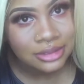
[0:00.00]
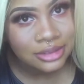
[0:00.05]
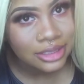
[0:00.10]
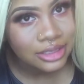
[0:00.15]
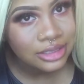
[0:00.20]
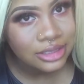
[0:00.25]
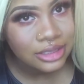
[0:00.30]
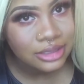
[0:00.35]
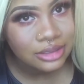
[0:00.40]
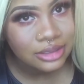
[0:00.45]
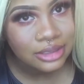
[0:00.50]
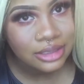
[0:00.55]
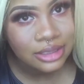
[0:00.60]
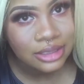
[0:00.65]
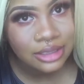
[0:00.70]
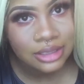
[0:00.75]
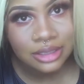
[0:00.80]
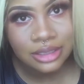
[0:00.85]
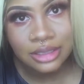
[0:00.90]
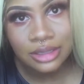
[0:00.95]
That's it.
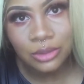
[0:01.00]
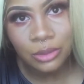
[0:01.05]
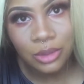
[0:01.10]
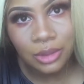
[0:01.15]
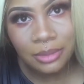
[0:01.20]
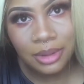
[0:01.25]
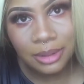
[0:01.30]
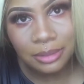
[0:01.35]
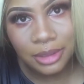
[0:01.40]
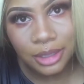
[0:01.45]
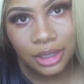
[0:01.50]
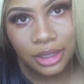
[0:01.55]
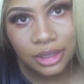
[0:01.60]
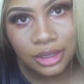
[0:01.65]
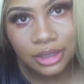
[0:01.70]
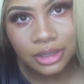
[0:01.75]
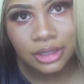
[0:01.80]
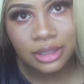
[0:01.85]
One baby hair.